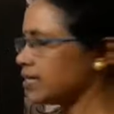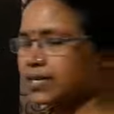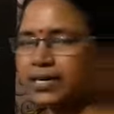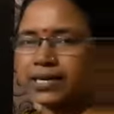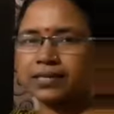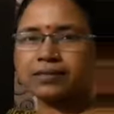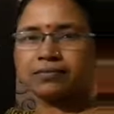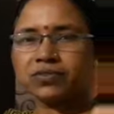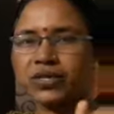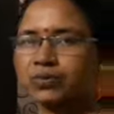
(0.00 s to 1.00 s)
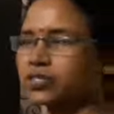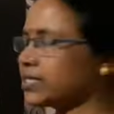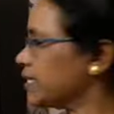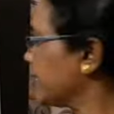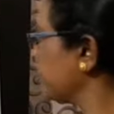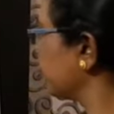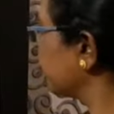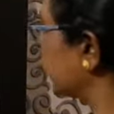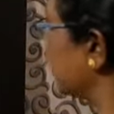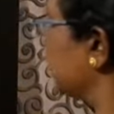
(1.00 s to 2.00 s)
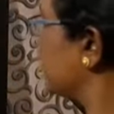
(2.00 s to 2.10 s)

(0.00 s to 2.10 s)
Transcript: And one more thing it